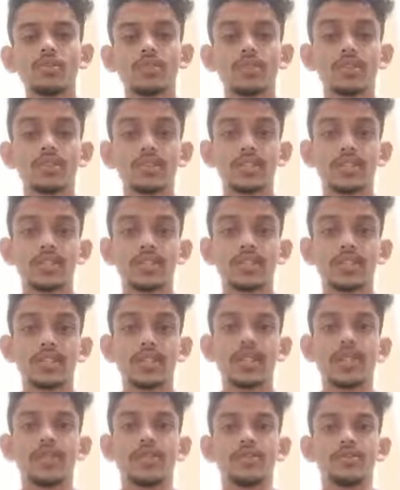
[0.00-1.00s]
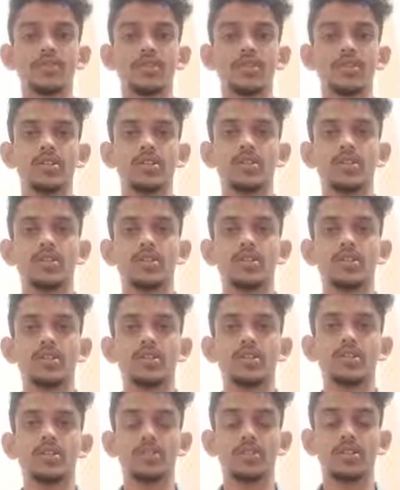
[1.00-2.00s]
First is try keyword.
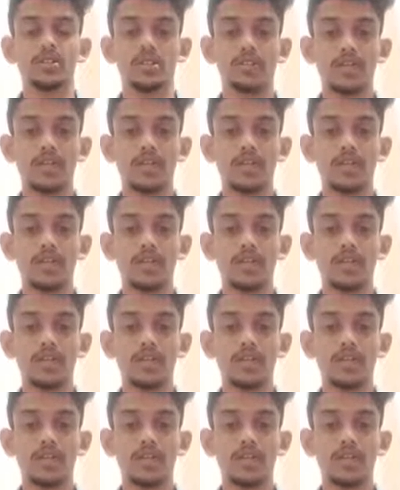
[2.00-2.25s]
The